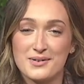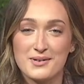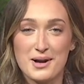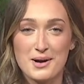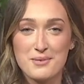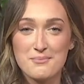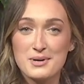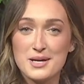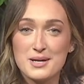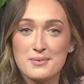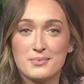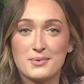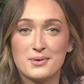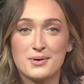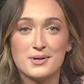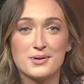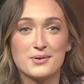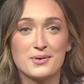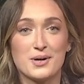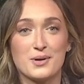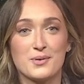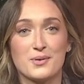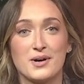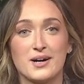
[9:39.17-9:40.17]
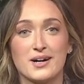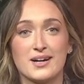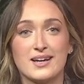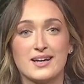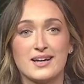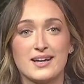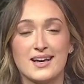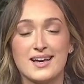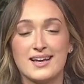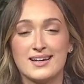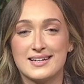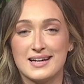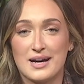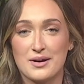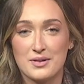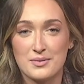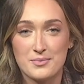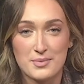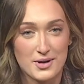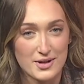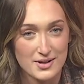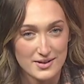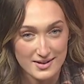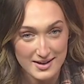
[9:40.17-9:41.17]
around people who are walking down
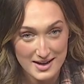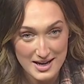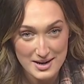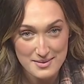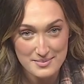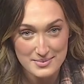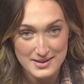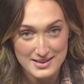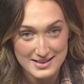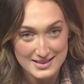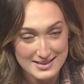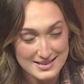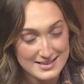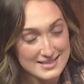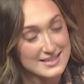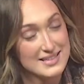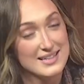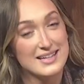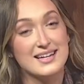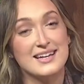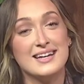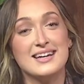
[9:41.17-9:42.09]
the mall on campus.